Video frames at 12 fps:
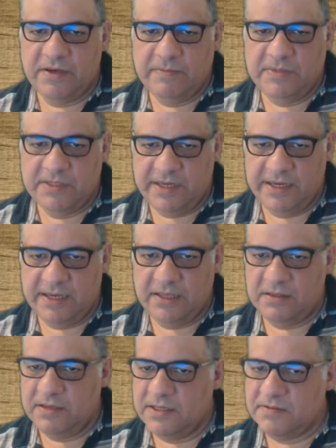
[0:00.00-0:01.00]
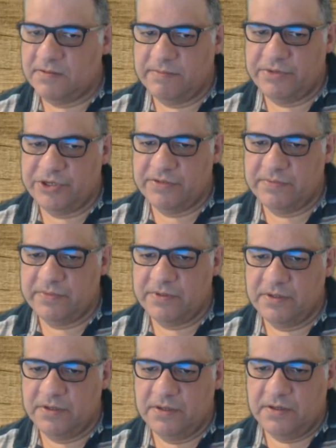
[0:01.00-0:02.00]
to take out the light square bishop.
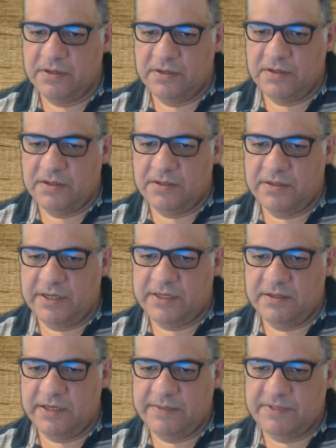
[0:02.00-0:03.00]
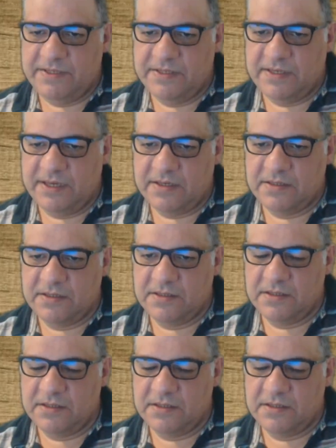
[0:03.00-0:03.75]
Knight b6.